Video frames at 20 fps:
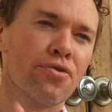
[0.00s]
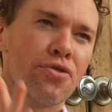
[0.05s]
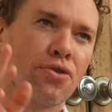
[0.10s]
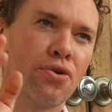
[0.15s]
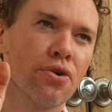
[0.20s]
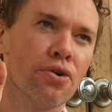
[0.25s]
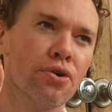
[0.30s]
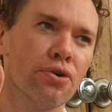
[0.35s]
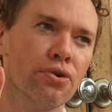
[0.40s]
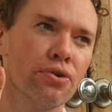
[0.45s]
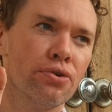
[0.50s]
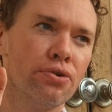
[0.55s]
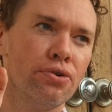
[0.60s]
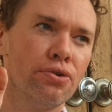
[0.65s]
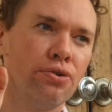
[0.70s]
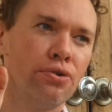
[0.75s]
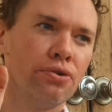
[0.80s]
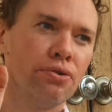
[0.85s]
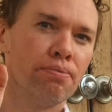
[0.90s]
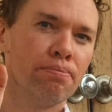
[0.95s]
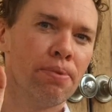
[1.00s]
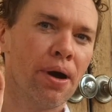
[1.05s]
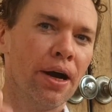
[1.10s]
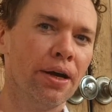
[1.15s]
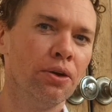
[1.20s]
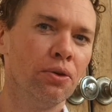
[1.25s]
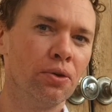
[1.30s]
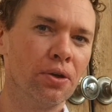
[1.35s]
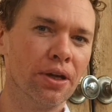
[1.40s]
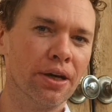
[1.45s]
Third...
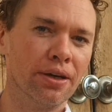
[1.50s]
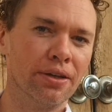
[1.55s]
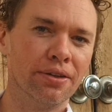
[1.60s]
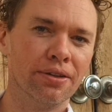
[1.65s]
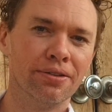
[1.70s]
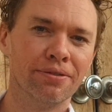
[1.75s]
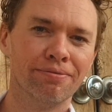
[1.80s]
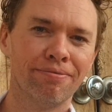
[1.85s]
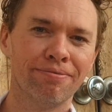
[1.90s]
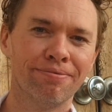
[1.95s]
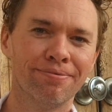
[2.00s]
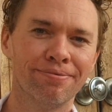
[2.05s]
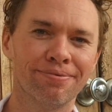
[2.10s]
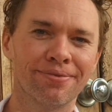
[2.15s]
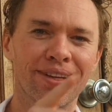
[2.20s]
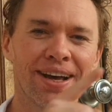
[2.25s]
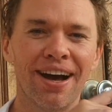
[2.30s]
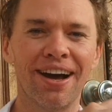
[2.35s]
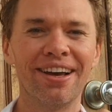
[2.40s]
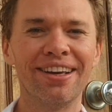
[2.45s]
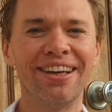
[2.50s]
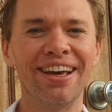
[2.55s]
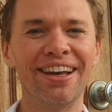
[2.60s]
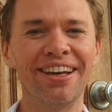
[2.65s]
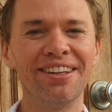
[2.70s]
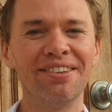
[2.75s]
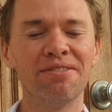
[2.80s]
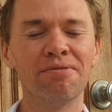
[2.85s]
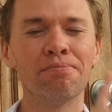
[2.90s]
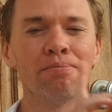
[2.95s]
Pineal gland. I
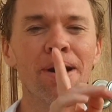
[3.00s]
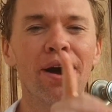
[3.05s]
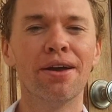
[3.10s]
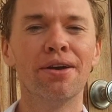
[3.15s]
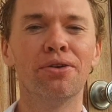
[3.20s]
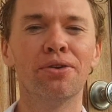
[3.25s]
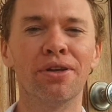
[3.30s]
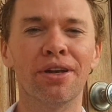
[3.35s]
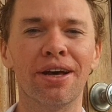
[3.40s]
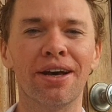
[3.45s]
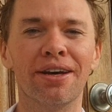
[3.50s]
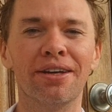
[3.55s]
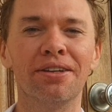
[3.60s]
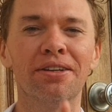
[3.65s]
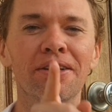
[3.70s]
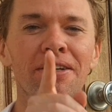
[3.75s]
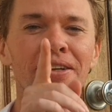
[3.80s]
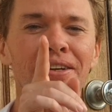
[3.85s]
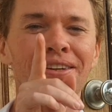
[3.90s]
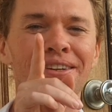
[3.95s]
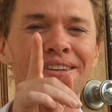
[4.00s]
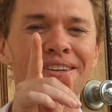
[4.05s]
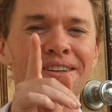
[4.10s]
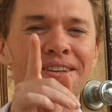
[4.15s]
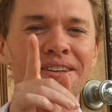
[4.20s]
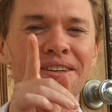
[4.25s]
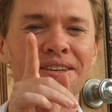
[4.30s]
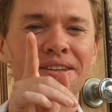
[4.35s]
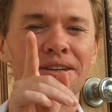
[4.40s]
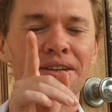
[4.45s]
get it. Pineal gland.
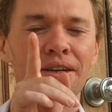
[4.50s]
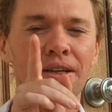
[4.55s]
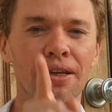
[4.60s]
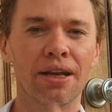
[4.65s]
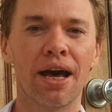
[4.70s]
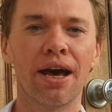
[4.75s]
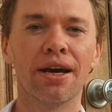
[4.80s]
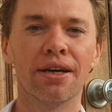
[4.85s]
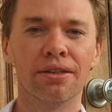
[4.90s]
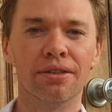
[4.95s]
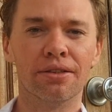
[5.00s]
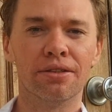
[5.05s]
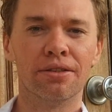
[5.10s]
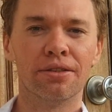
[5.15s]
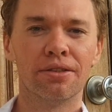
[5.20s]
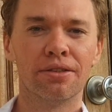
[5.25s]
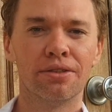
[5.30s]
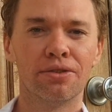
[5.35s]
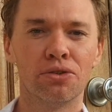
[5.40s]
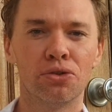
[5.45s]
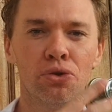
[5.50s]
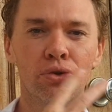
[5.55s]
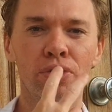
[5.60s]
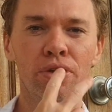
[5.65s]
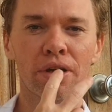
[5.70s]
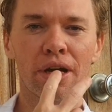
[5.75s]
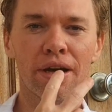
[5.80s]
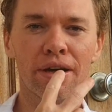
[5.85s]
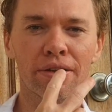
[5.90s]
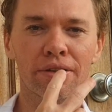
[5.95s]
Glands. Two
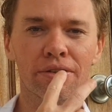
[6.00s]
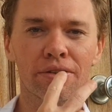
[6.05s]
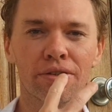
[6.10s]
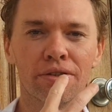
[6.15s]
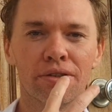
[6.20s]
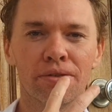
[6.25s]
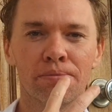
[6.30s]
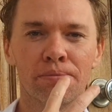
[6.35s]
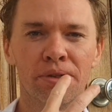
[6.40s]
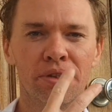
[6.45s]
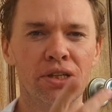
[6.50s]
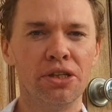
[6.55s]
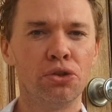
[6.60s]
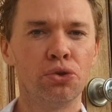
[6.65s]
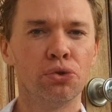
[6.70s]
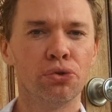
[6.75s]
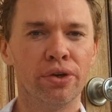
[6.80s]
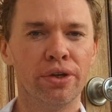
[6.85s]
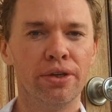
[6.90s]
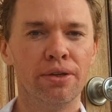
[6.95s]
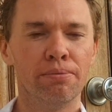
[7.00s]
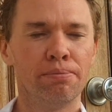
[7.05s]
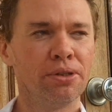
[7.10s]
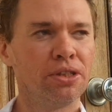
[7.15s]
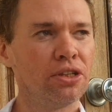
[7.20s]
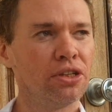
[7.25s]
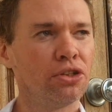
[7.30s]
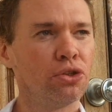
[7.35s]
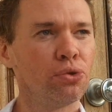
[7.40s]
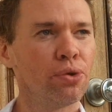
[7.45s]
glands. Pituitary.
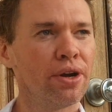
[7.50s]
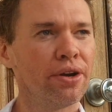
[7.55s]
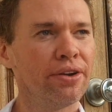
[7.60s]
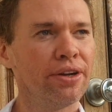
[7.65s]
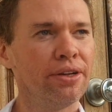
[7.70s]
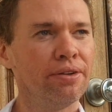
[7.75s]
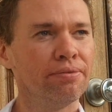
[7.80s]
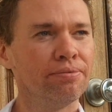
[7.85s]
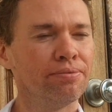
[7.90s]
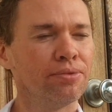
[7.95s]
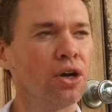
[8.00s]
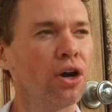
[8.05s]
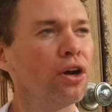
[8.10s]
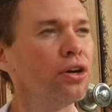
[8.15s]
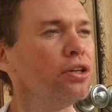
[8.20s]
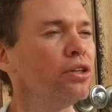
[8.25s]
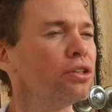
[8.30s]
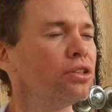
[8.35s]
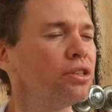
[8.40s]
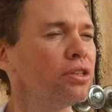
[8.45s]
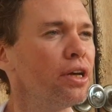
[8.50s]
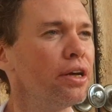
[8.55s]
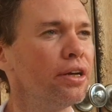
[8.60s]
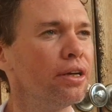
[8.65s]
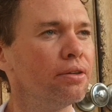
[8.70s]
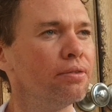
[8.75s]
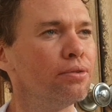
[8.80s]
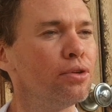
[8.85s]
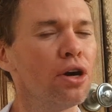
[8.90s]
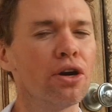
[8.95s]
Pituitary? How do you say
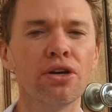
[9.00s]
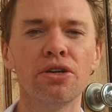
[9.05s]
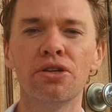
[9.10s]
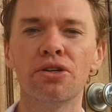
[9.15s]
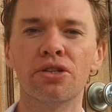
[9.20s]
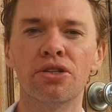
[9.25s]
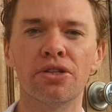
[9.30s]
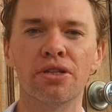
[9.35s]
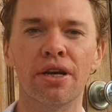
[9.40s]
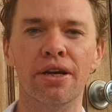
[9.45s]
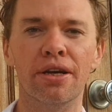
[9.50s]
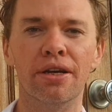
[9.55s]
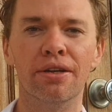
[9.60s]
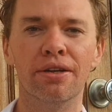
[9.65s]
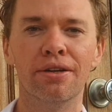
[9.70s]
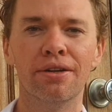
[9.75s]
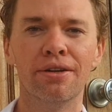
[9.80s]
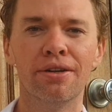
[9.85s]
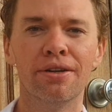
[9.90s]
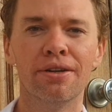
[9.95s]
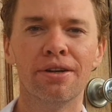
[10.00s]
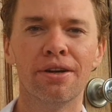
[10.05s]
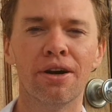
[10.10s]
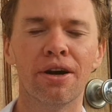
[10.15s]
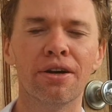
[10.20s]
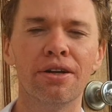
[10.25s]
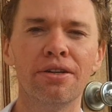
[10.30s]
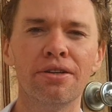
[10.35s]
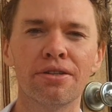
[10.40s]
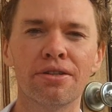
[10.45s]
it? How do you say it?
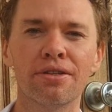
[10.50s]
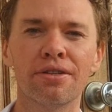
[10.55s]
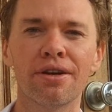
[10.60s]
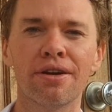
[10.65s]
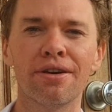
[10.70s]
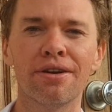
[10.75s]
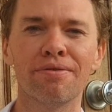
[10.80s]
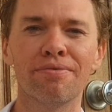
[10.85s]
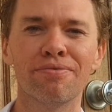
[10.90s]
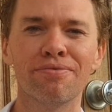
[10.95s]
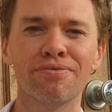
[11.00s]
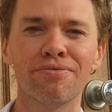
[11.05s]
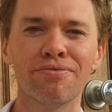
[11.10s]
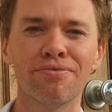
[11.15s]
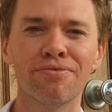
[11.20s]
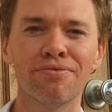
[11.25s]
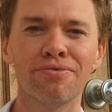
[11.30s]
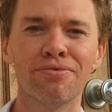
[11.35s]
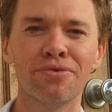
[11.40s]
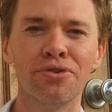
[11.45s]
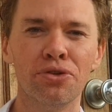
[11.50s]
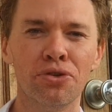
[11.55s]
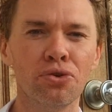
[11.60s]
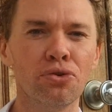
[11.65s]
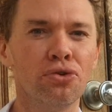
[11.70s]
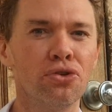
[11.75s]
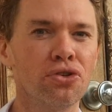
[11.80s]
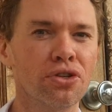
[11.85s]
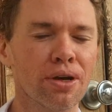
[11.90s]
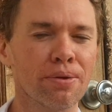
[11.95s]
How do you say it? You
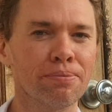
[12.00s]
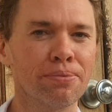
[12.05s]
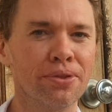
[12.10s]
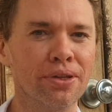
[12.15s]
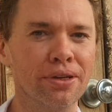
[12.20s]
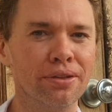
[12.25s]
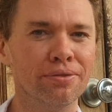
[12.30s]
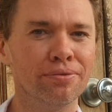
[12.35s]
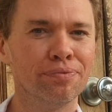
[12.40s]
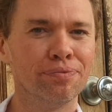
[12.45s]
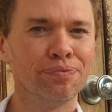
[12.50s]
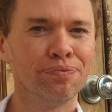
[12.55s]
do something.